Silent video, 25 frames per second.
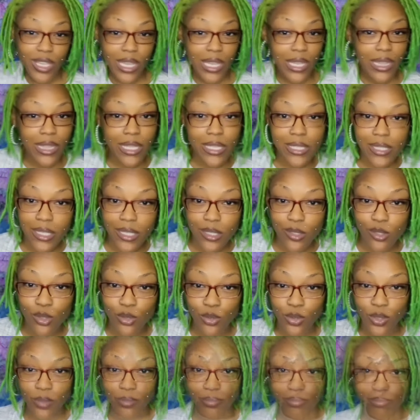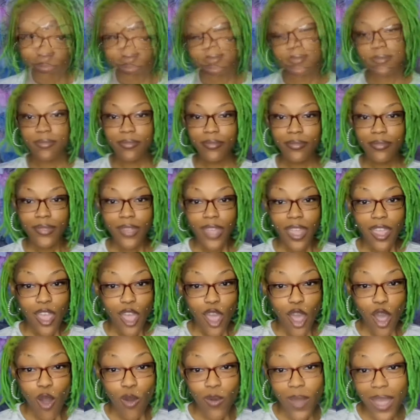Let's get to it.
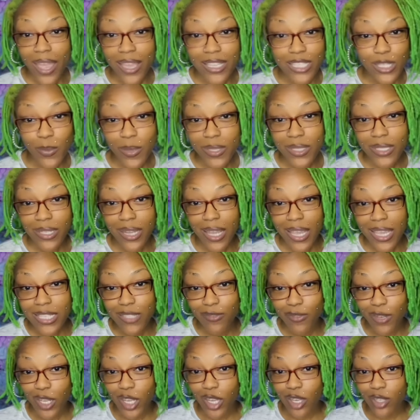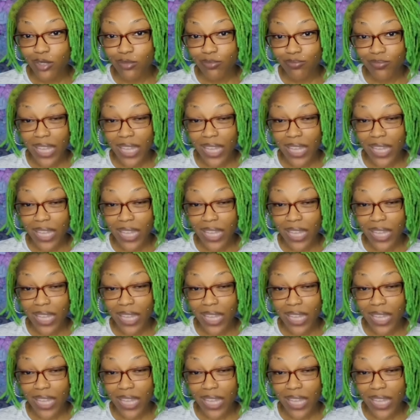Okay, so in today's video,